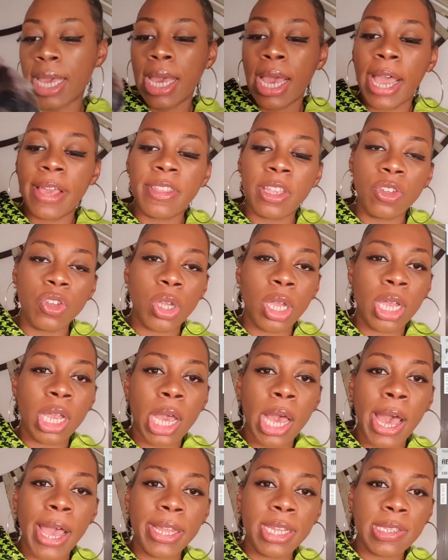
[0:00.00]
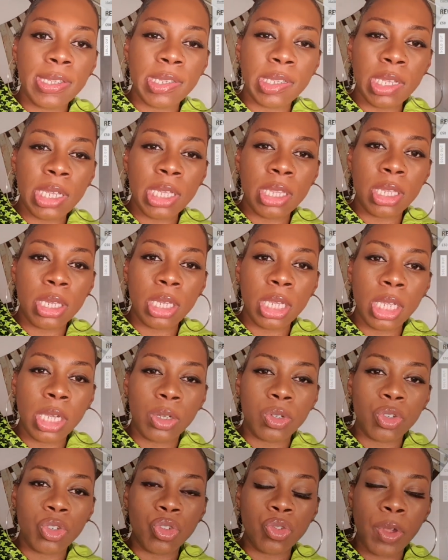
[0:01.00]
and then you can kind of see the neon
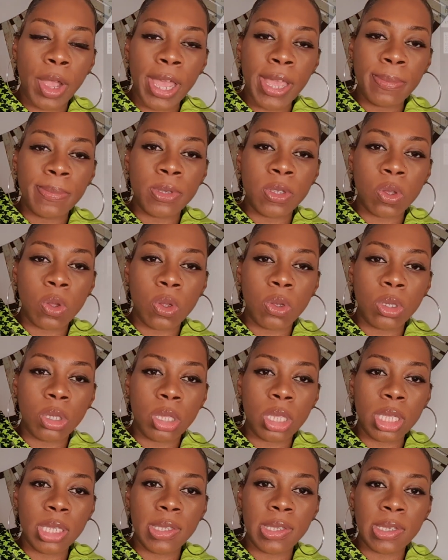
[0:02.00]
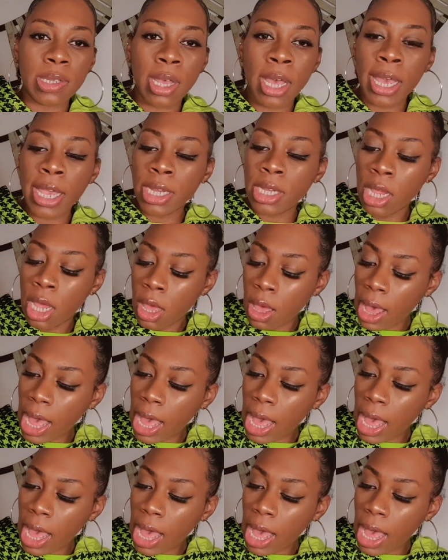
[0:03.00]
stripes on this side.